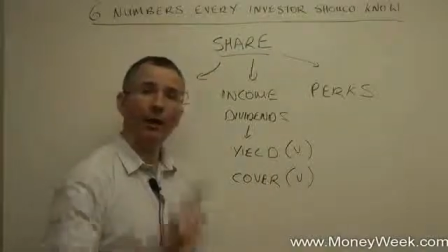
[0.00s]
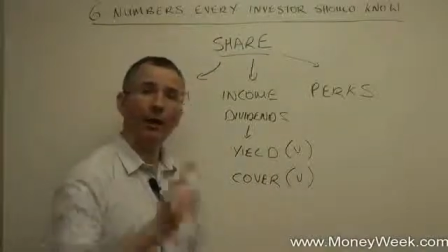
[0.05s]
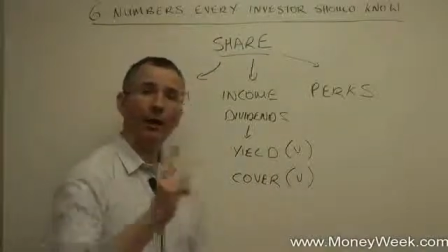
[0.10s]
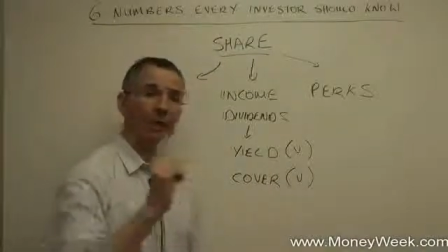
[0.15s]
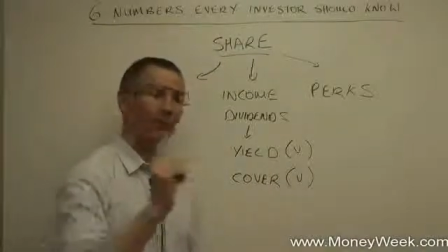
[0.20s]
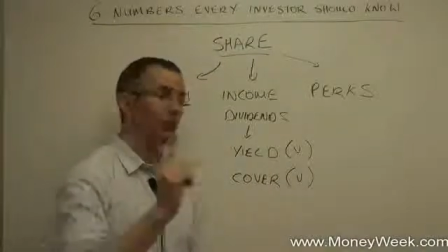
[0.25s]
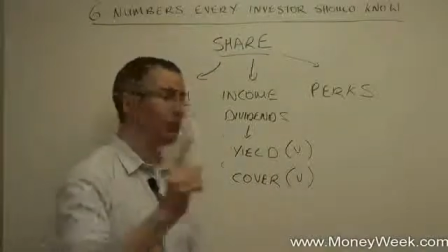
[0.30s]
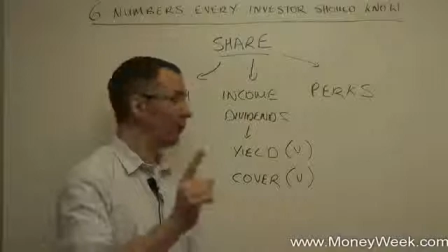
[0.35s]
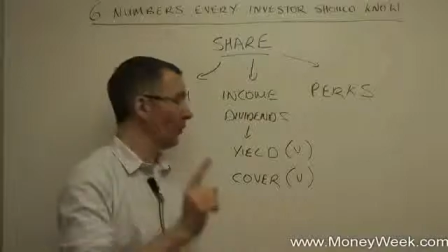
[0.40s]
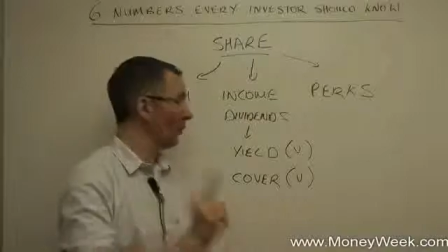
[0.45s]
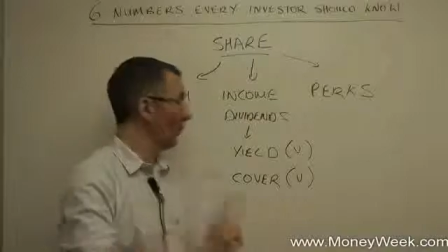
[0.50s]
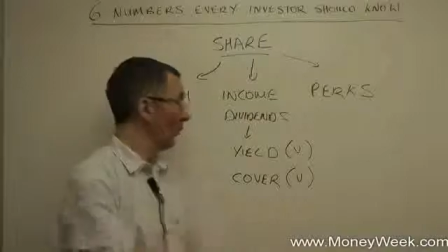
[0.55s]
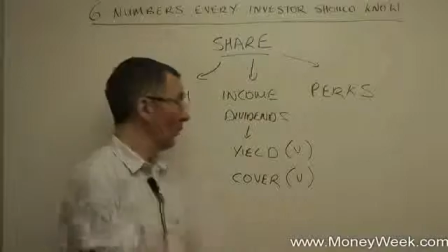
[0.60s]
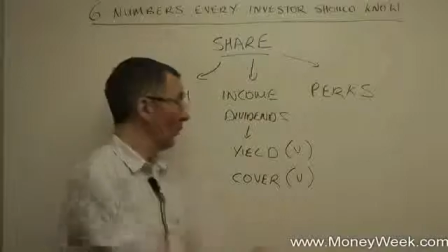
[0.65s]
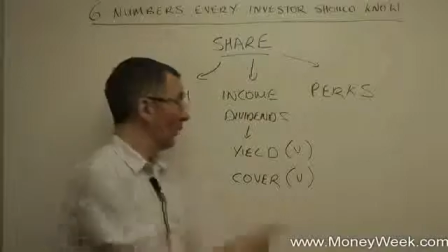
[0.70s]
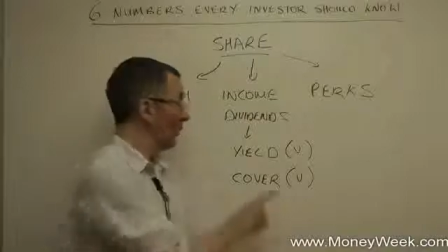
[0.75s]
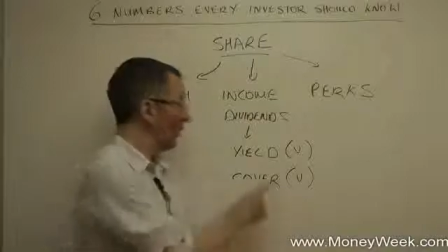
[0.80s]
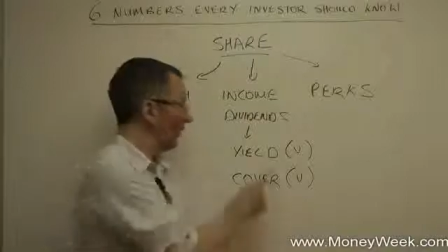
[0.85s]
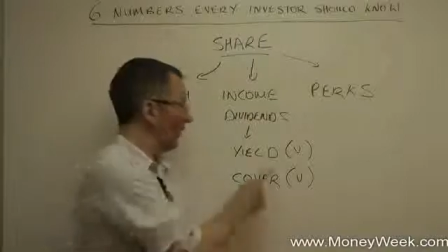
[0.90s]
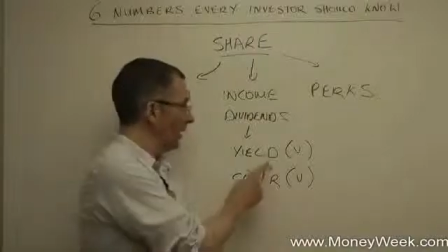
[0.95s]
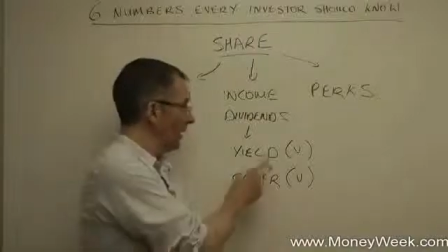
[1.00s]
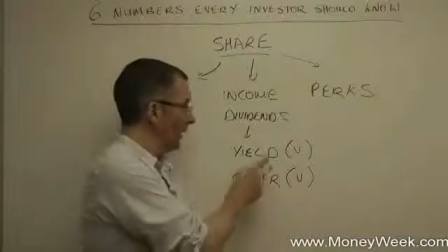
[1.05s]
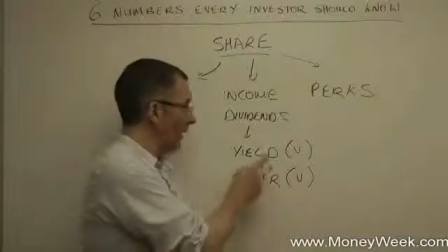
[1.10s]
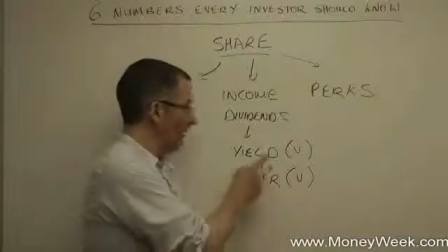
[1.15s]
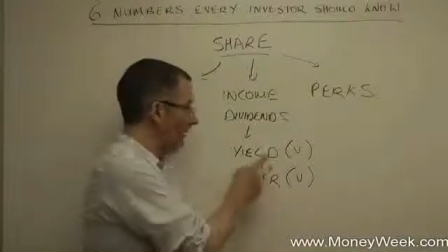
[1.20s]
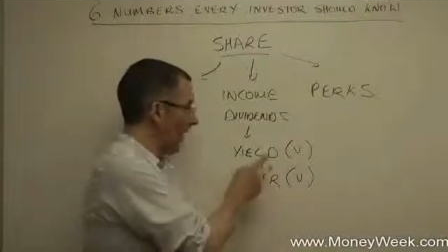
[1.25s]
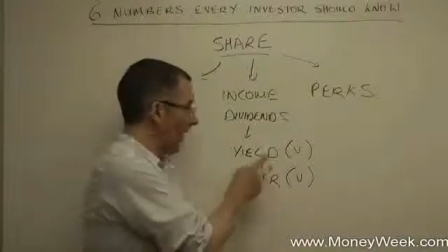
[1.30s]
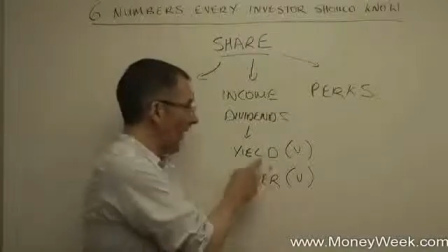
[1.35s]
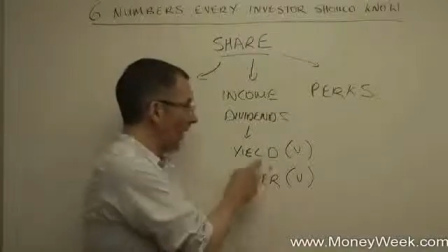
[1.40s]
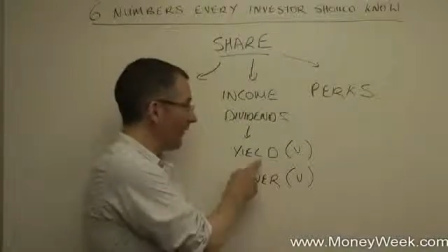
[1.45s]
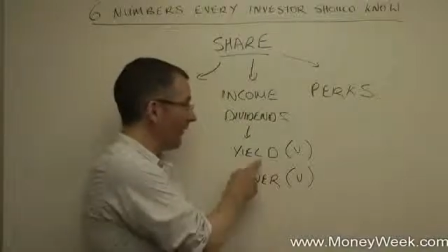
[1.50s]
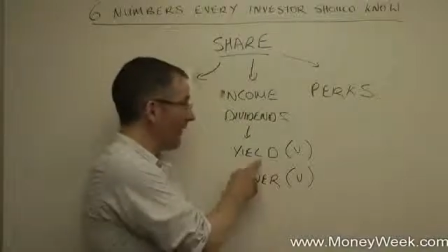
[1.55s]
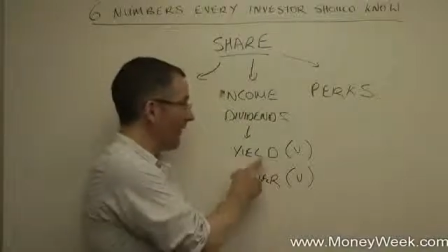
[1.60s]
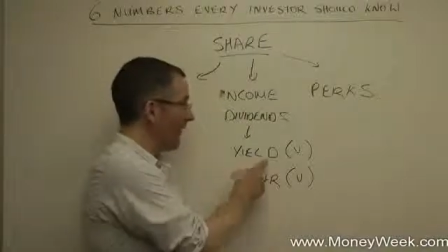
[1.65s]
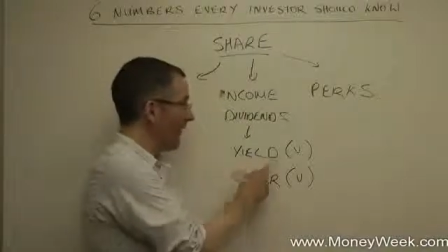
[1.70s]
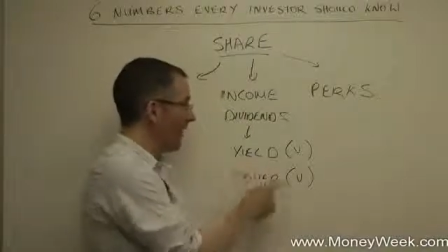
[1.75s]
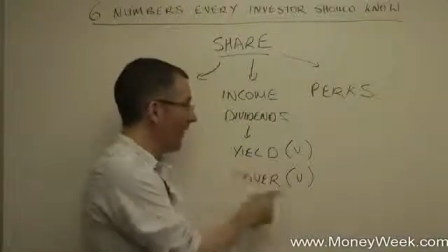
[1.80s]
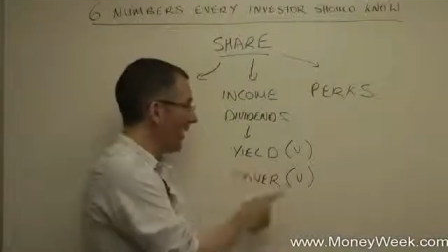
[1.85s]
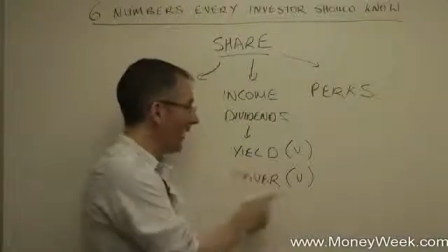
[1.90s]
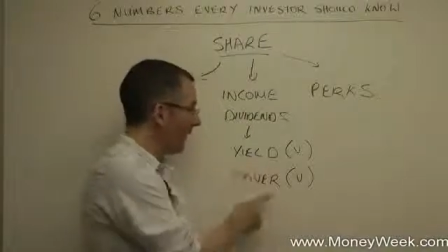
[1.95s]
In short, if that's
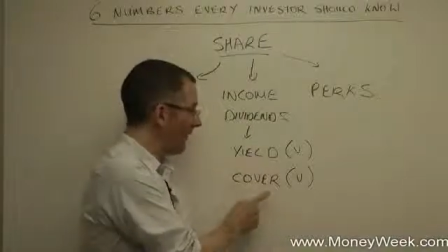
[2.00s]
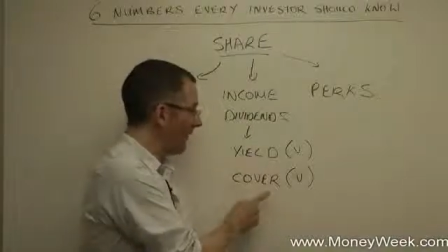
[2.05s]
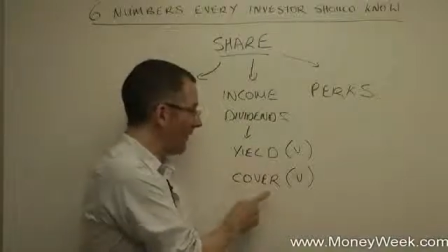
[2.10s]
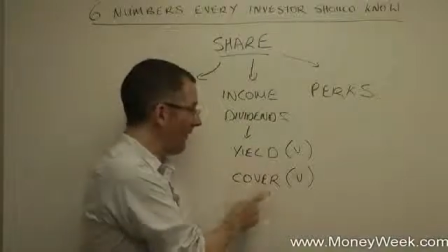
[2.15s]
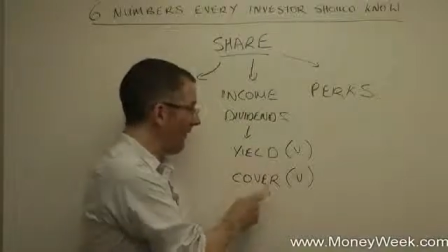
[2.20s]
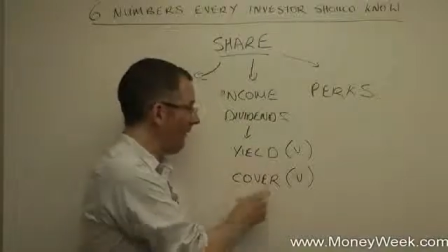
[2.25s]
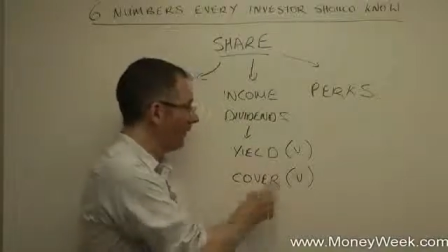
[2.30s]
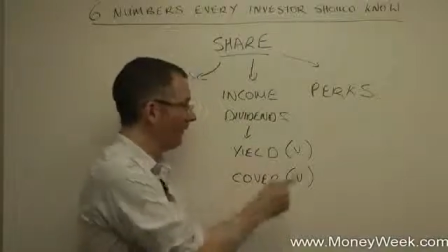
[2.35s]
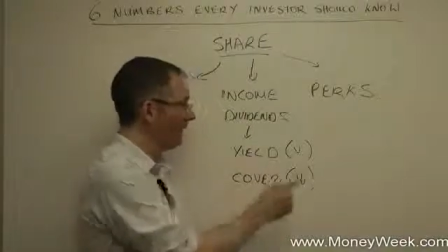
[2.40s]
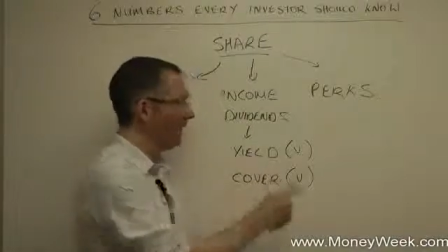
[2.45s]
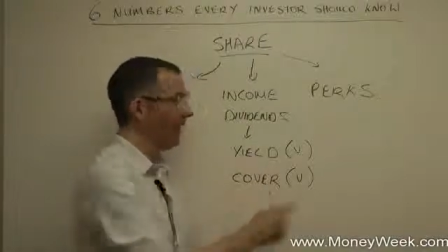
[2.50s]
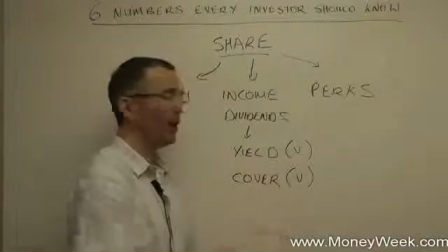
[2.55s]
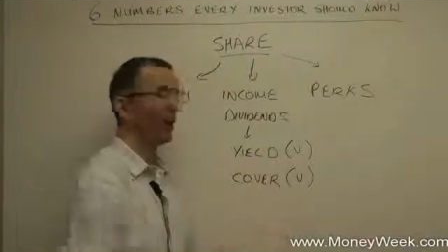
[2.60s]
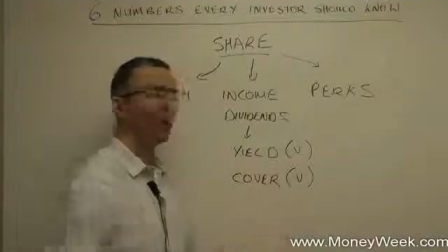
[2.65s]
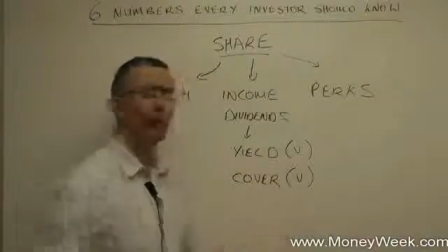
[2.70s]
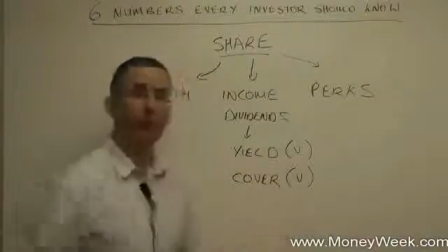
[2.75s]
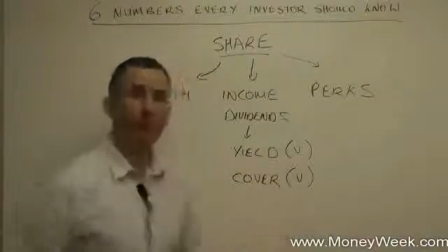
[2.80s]
high and that's low,